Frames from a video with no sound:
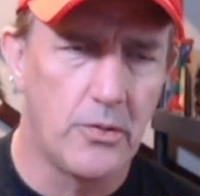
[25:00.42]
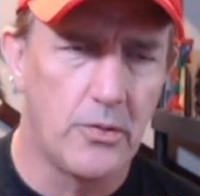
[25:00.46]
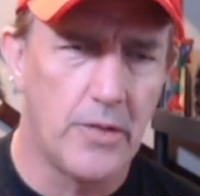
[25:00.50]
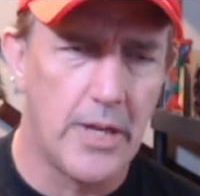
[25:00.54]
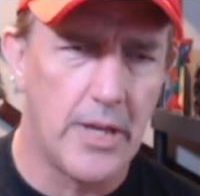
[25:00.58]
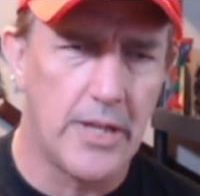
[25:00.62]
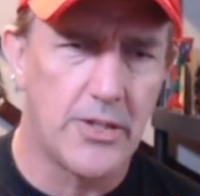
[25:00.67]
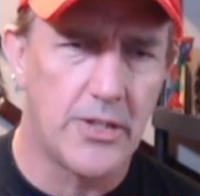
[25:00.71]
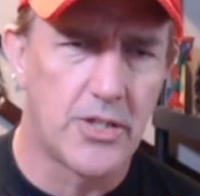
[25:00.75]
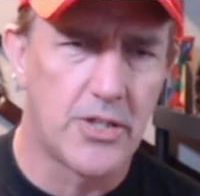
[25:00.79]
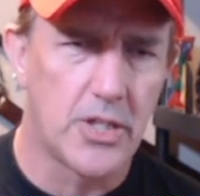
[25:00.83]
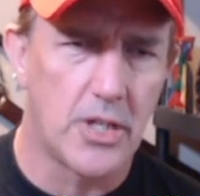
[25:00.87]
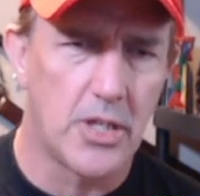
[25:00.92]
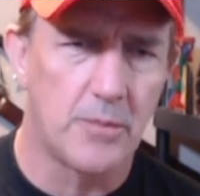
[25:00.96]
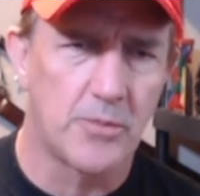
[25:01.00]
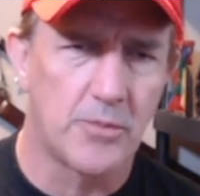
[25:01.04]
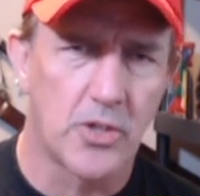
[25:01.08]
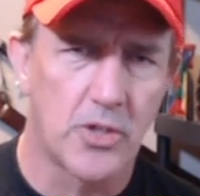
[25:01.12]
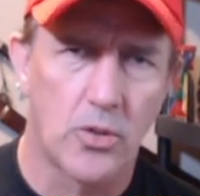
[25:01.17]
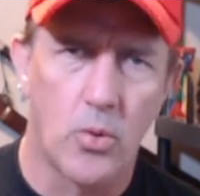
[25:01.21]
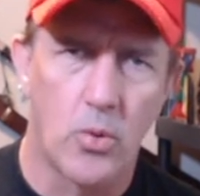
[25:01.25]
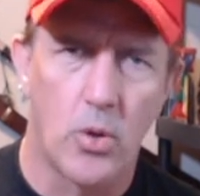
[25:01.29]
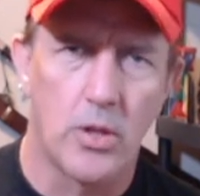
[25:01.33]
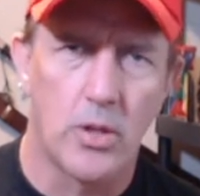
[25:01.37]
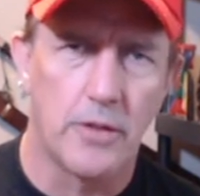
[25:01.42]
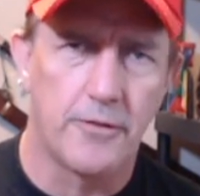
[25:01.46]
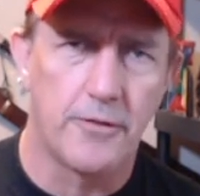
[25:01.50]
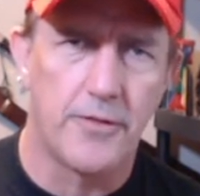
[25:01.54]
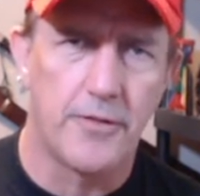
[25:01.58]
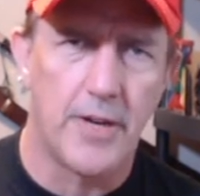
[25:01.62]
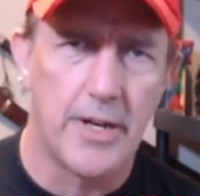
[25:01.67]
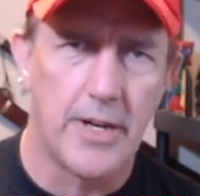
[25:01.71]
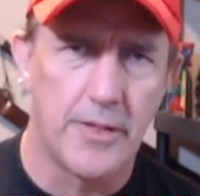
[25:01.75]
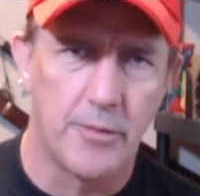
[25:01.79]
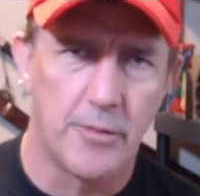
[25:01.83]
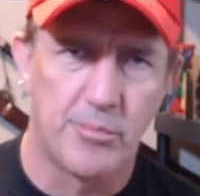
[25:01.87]
that jump to
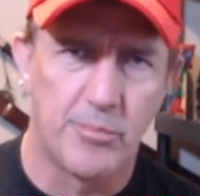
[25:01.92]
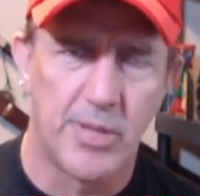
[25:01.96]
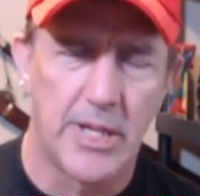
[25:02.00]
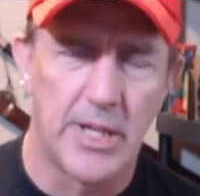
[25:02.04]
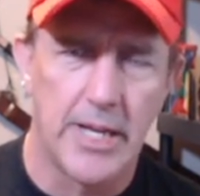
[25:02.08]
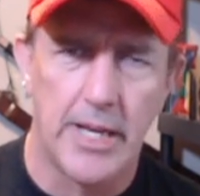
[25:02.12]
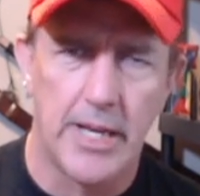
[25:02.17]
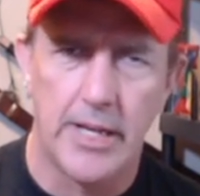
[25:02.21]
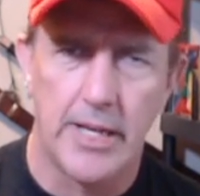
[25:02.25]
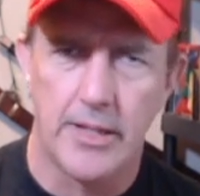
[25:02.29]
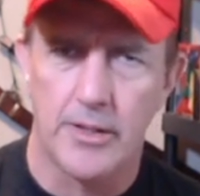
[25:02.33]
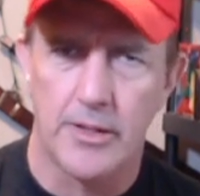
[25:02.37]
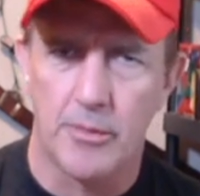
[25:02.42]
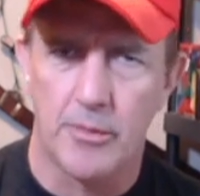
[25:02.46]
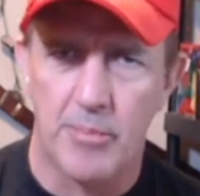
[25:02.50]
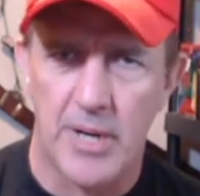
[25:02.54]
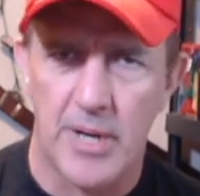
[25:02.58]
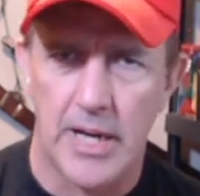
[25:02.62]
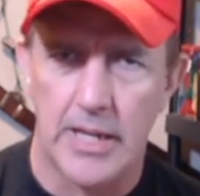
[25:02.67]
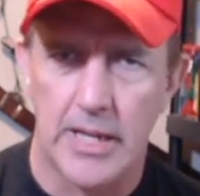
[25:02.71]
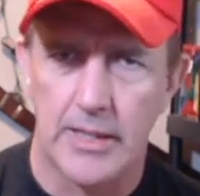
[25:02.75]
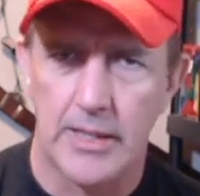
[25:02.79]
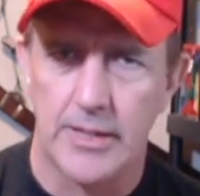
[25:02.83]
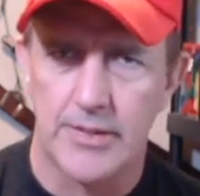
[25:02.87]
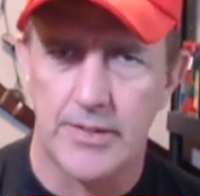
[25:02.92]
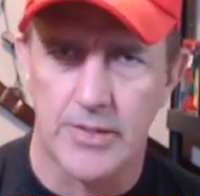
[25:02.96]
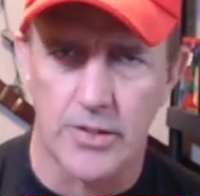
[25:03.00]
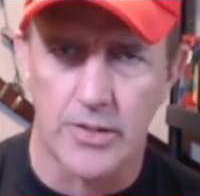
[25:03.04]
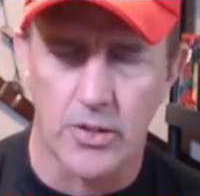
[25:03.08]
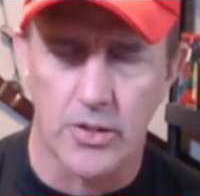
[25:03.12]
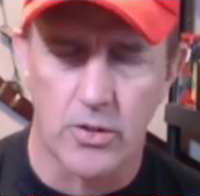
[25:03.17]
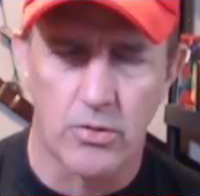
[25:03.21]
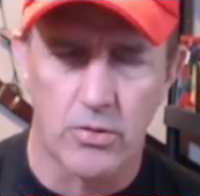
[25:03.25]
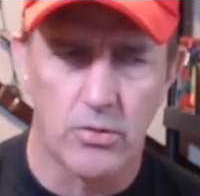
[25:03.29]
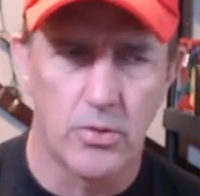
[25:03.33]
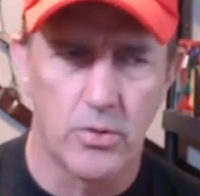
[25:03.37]
qualify the plane and the pilots and the
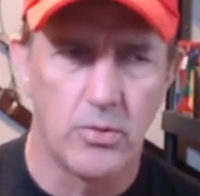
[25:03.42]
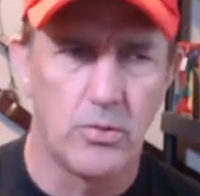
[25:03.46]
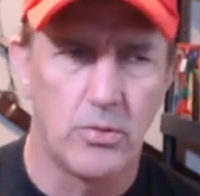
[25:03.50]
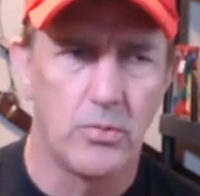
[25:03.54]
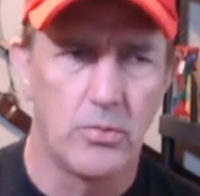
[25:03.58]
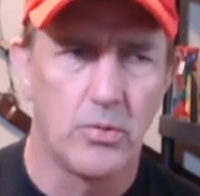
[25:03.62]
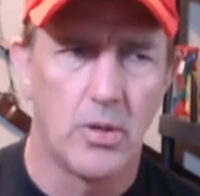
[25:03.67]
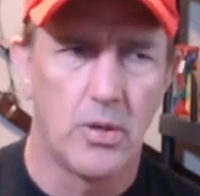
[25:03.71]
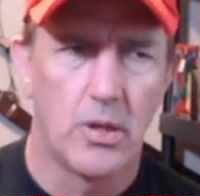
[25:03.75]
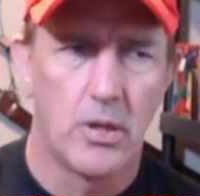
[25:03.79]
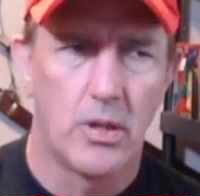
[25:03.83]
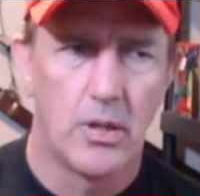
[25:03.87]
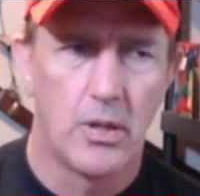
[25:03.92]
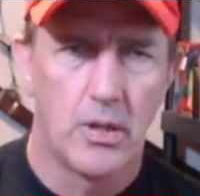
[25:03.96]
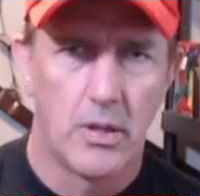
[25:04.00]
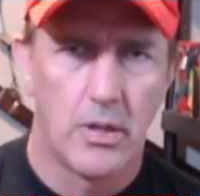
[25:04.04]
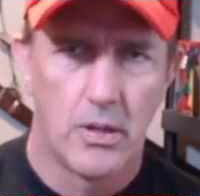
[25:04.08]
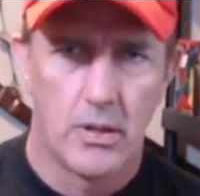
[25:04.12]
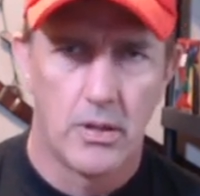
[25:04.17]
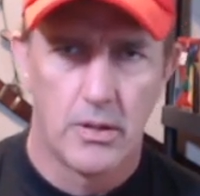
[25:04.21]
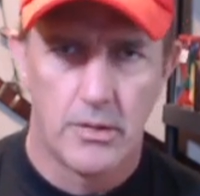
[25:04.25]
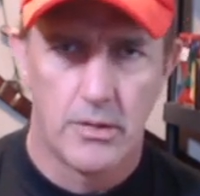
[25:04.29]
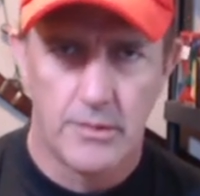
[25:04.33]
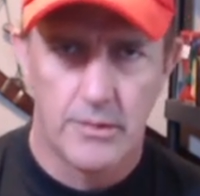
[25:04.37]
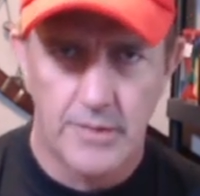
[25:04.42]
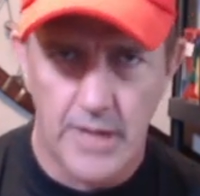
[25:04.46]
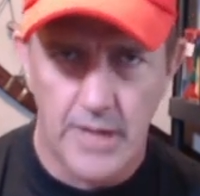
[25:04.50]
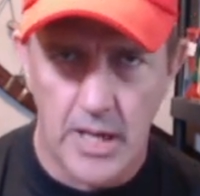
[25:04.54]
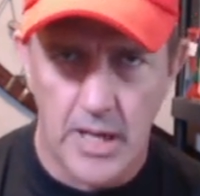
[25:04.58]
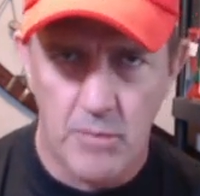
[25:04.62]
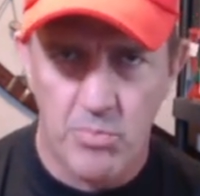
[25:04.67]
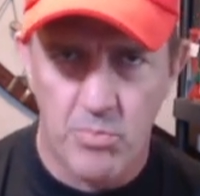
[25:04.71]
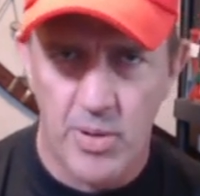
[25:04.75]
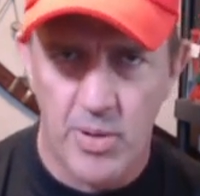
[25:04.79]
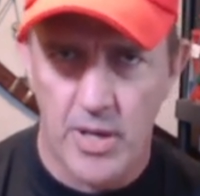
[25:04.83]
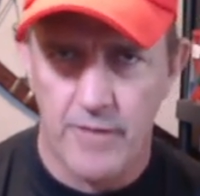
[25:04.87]
crew,
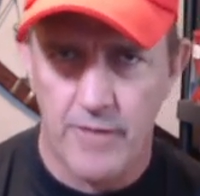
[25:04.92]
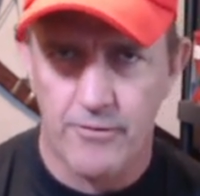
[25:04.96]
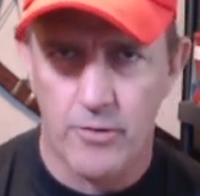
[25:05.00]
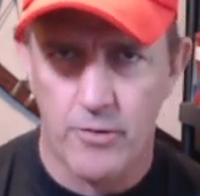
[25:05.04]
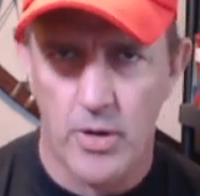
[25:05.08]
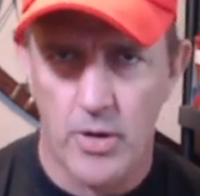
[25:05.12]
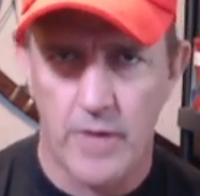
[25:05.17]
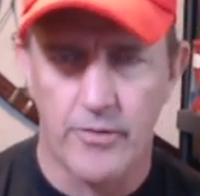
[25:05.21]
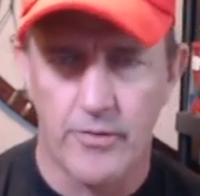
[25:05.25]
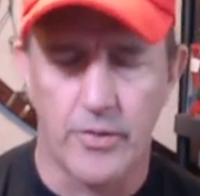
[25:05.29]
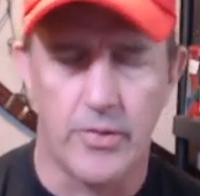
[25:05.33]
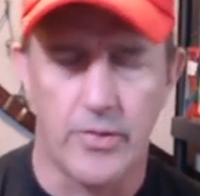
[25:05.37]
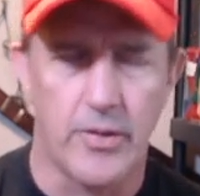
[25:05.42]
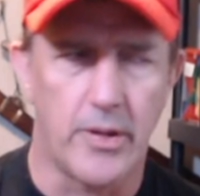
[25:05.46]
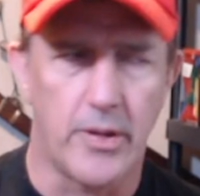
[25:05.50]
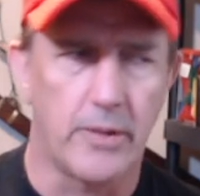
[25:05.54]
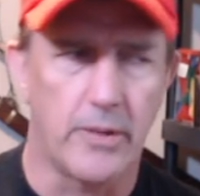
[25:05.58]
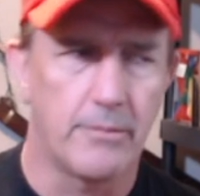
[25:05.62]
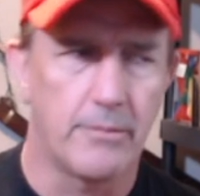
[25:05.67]
they pay for everything.